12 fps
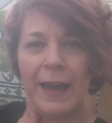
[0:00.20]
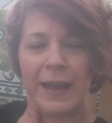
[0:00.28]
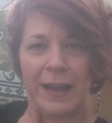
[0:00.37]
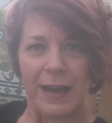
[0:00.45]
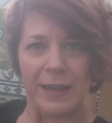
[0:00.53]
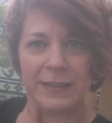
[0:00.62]

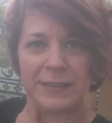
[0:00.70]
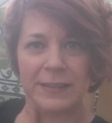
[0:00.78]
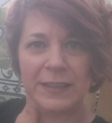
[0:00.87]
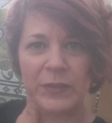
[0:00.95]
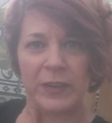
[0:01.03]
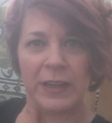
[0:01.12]
Hey guys,
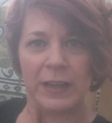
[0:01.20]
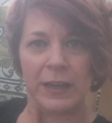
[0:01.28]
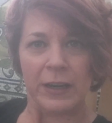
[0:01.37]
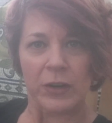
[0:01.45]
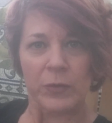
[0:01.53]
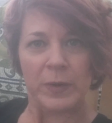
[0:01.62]
Tiffany
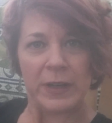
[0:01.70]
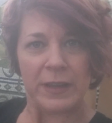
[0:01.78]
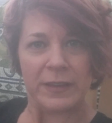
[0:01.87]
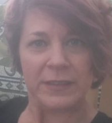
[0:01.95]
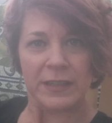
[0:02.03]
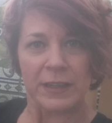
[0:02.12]
here
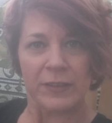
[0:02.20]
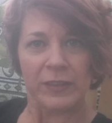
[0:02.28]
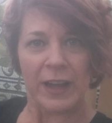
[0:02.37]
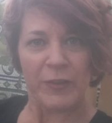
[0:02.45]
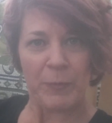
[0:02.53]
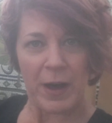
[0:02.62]
with Tea of
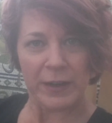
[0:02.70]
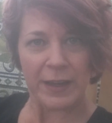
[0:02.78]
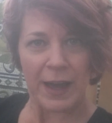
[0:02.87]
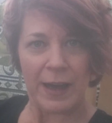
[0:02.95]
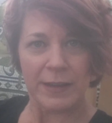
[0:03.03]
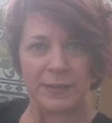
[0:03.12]
Life
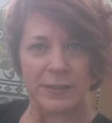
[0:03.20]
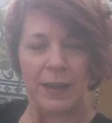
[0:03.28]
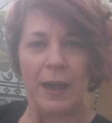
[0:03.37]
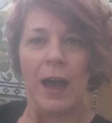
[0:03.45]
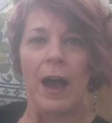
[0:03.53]
podcast.